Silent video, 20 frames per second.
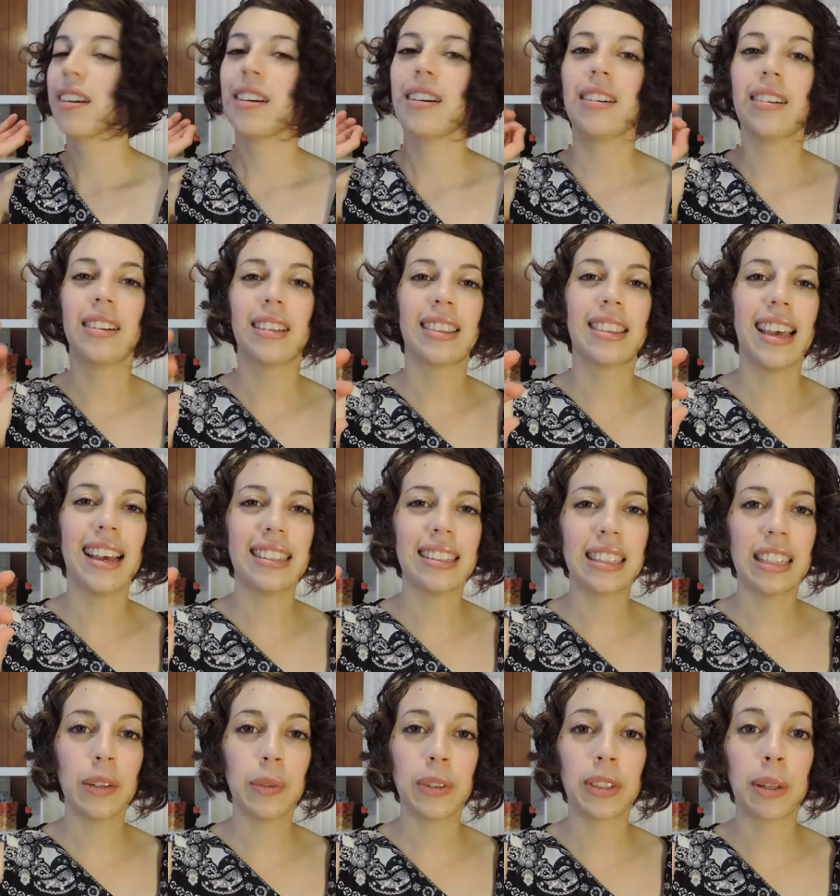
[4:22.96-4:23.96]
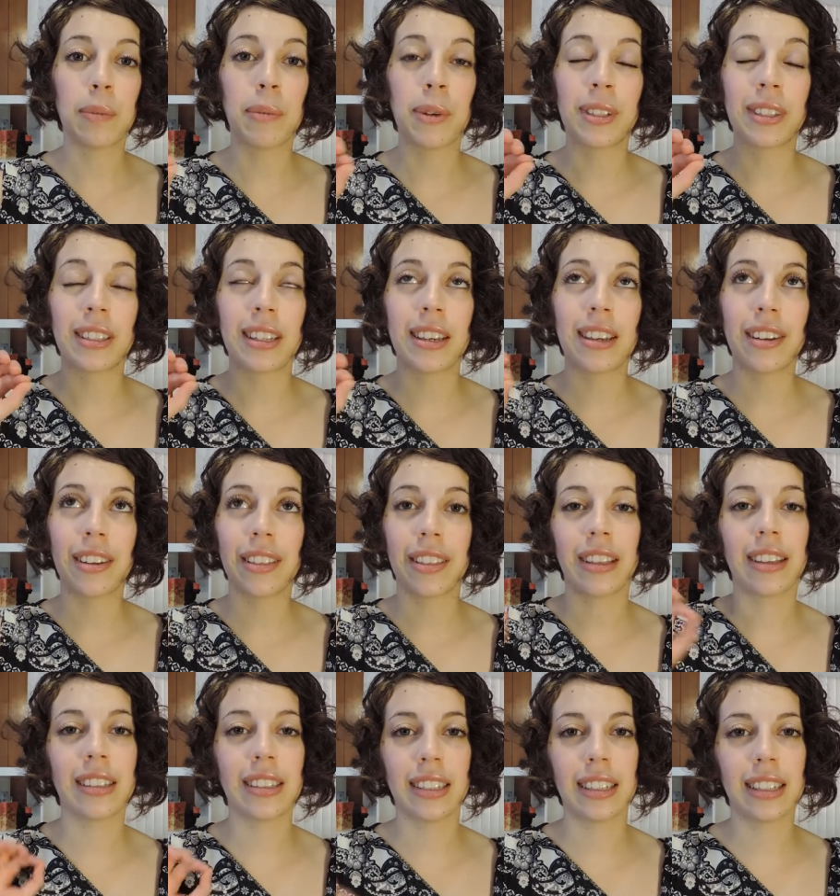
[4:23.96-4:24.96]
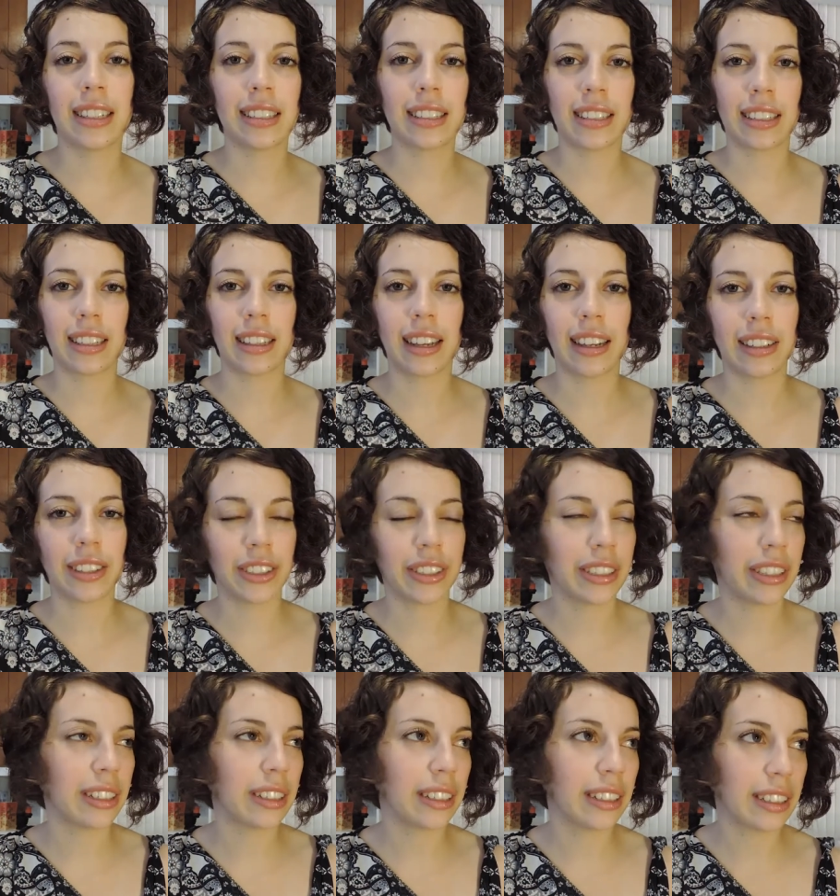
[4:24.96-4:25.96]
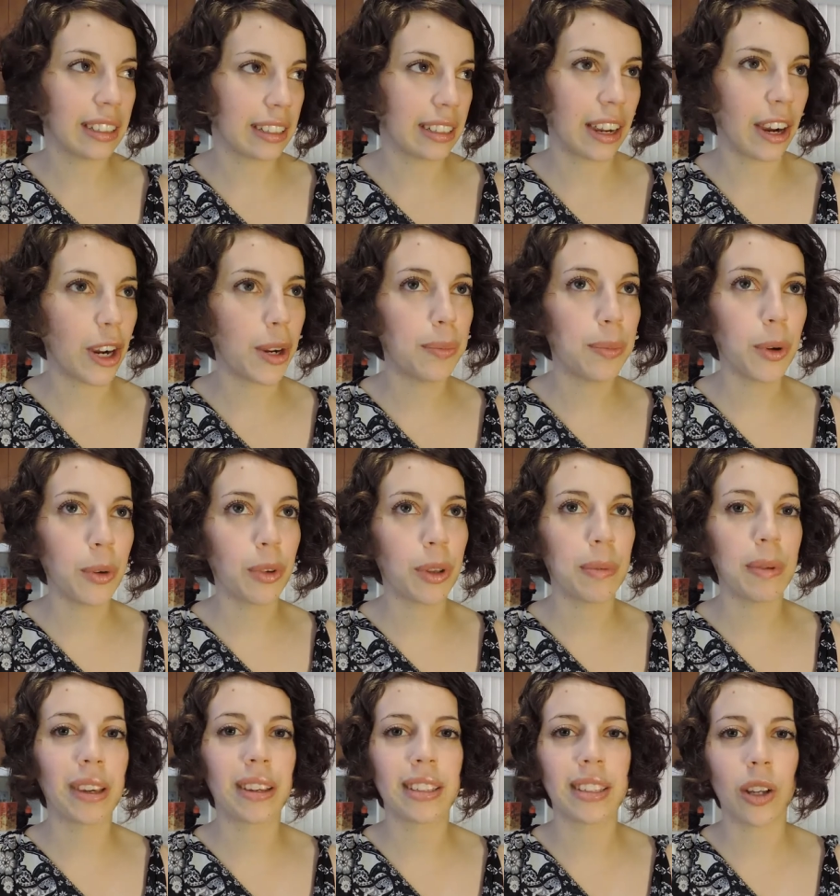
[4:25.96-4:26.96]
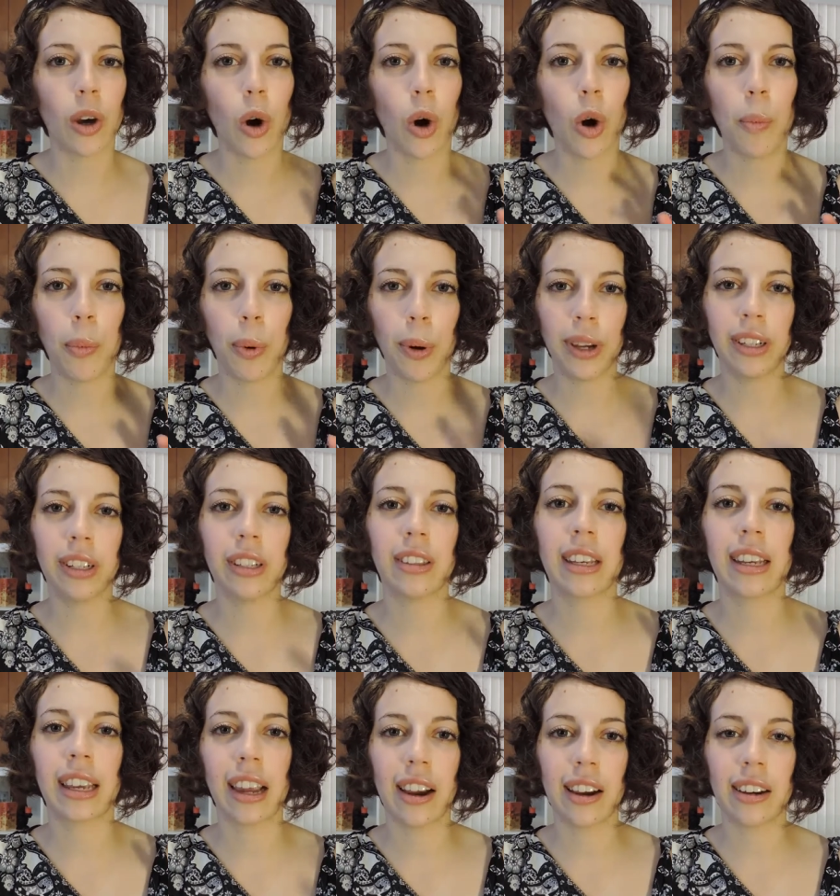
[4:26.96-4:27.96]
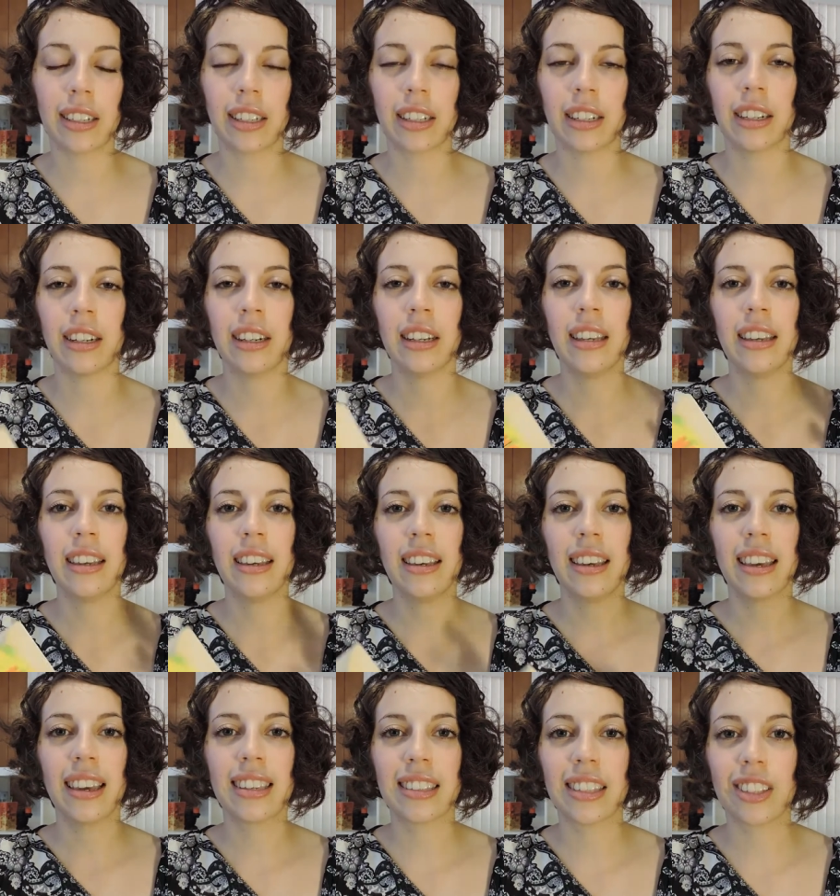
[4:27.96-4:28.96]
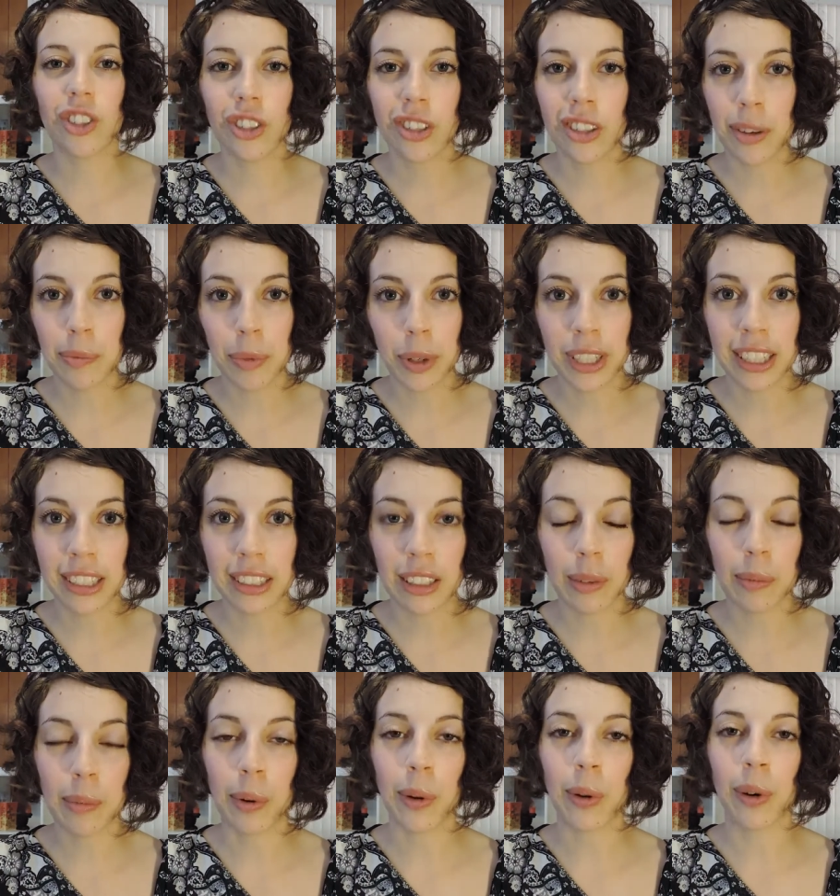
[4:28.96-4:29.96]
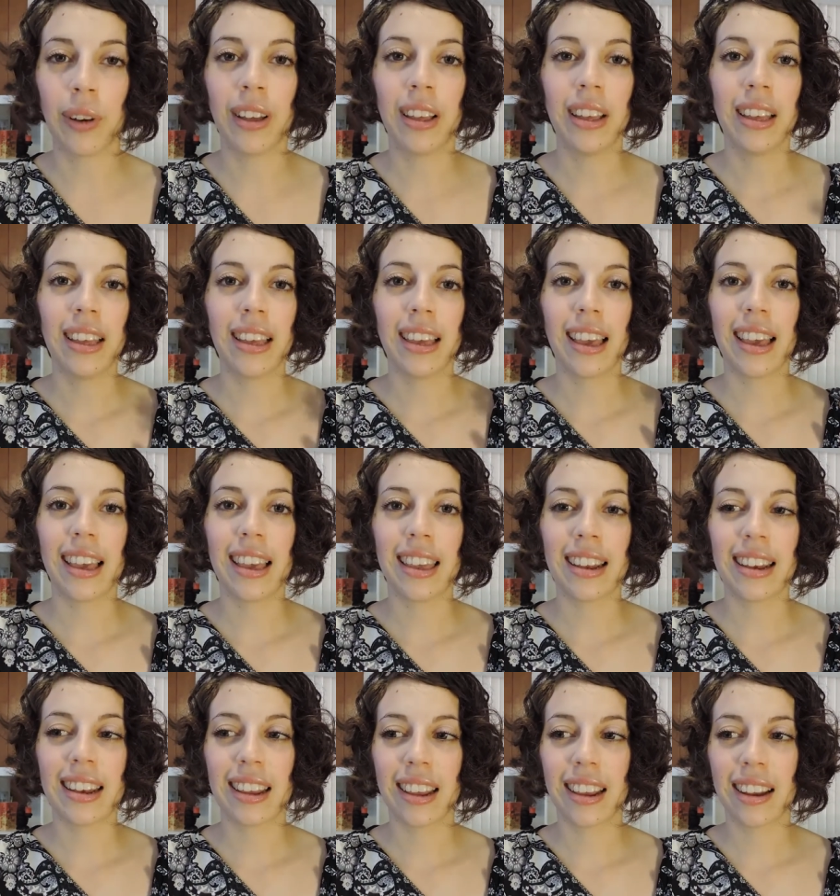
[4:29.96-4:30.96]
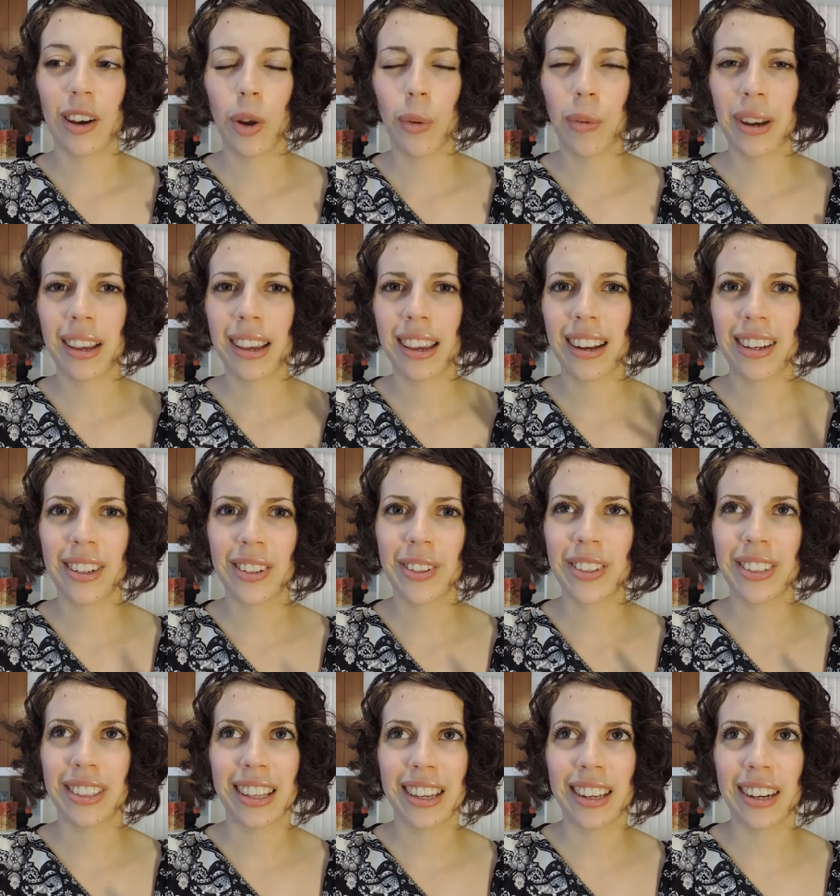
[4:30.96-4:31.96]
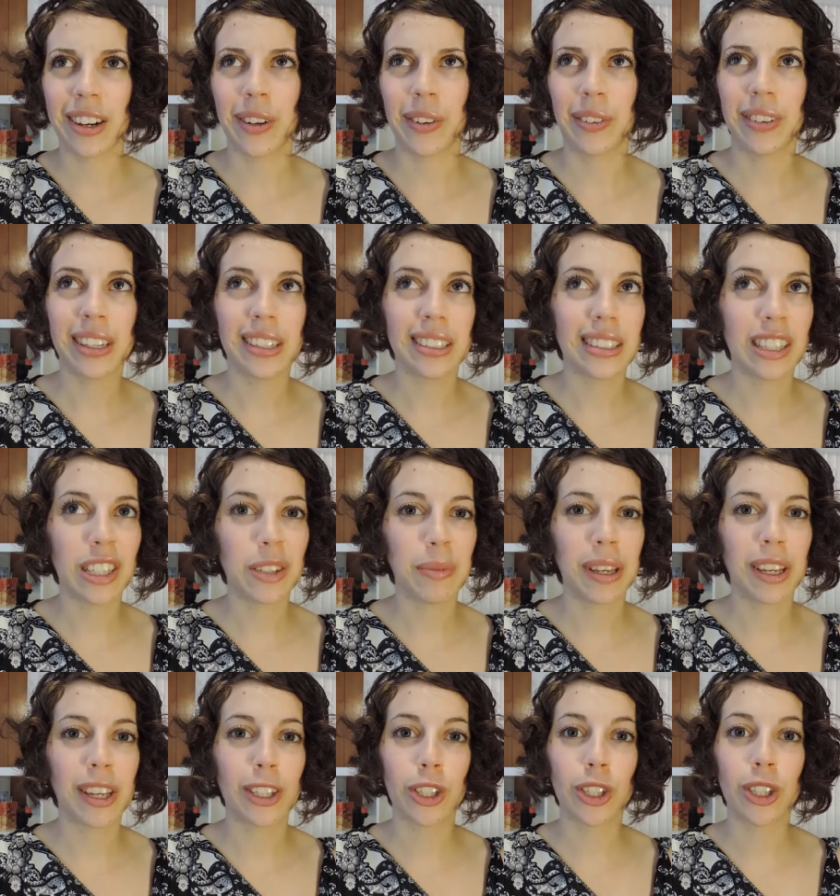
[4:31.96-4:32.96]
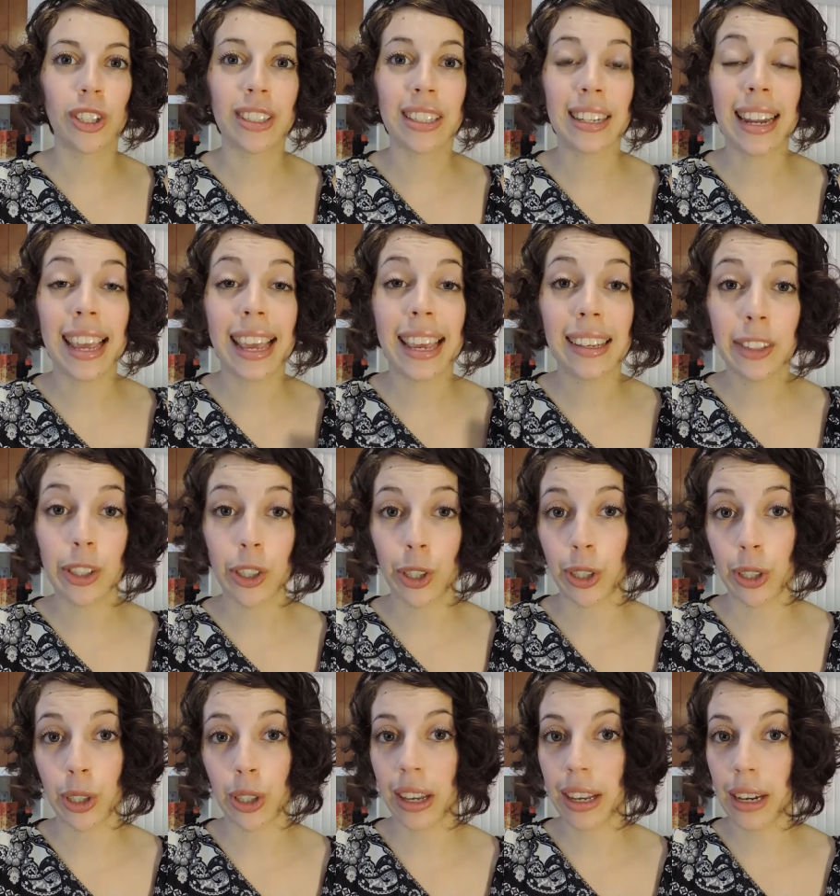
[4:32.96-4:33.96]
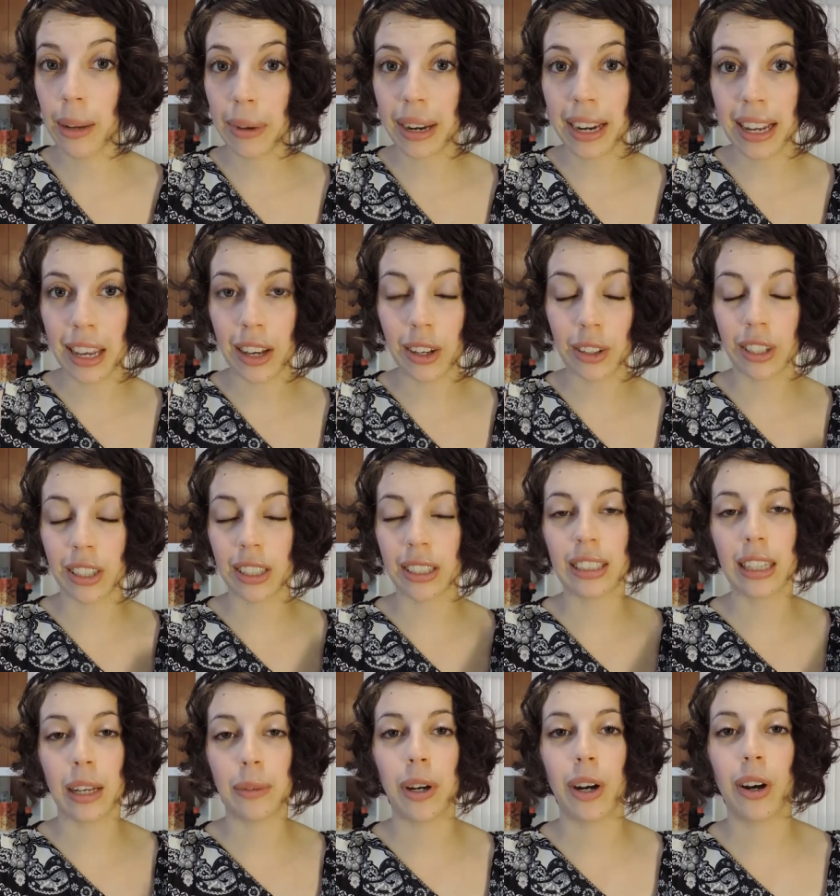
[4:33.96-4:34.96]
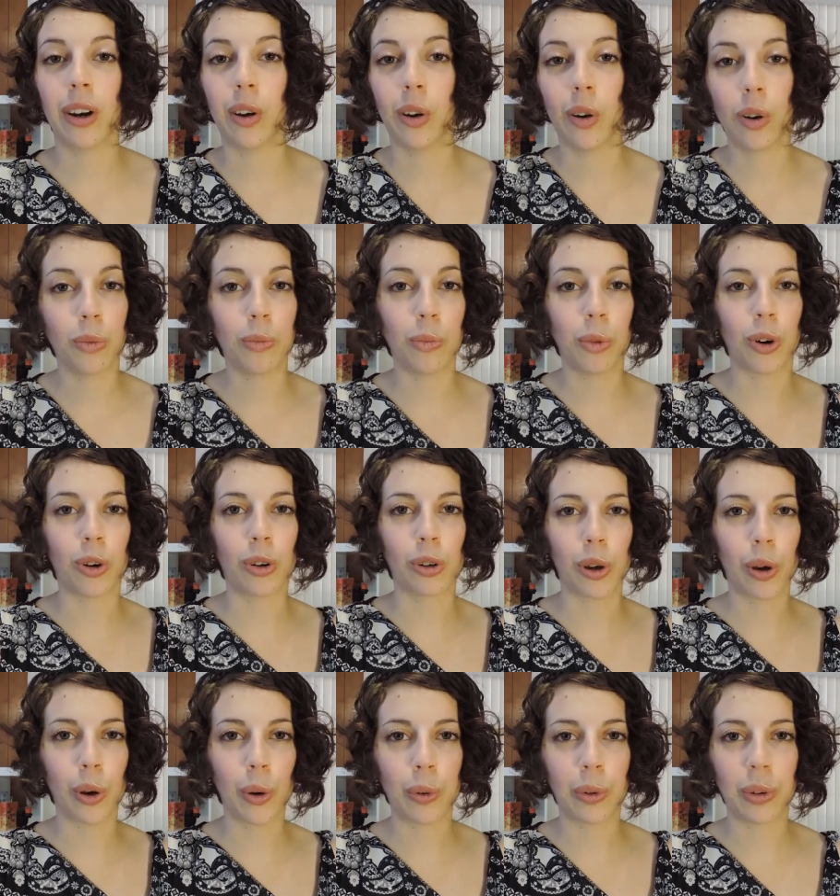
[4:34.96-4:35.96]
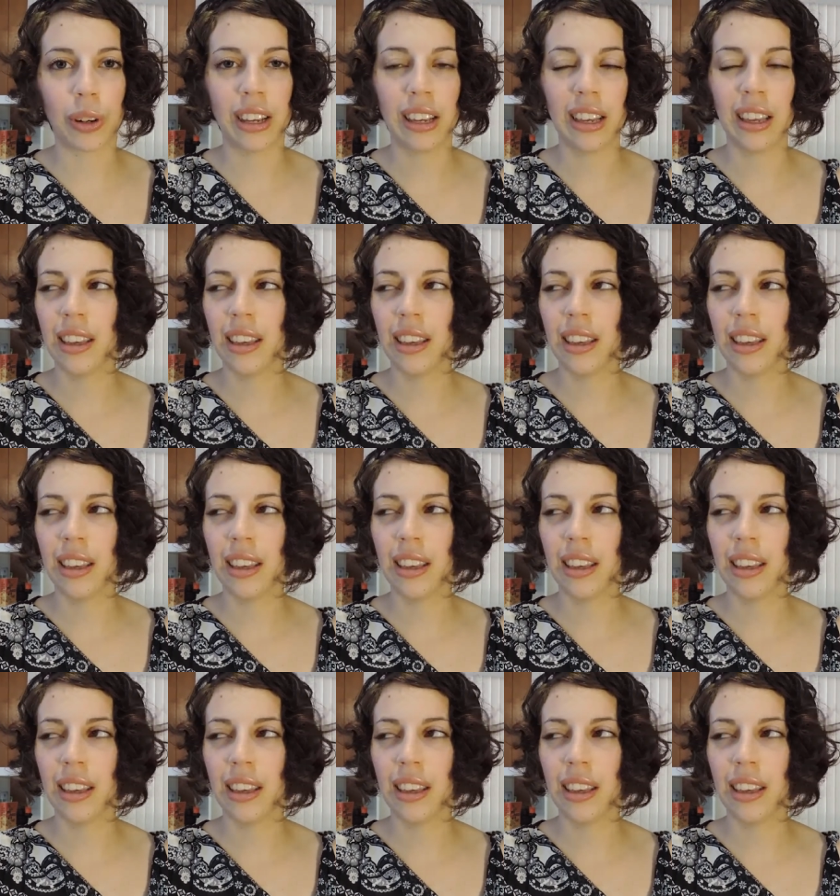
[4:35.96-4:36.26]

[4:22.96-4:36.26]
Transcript: oh, that scene was the most inauthentic Salander scene in the entire movie because the whole point of the character is that she's unpredictable and nobody can understand her reasoning because she doesn't answer to anybody else except her own moral code.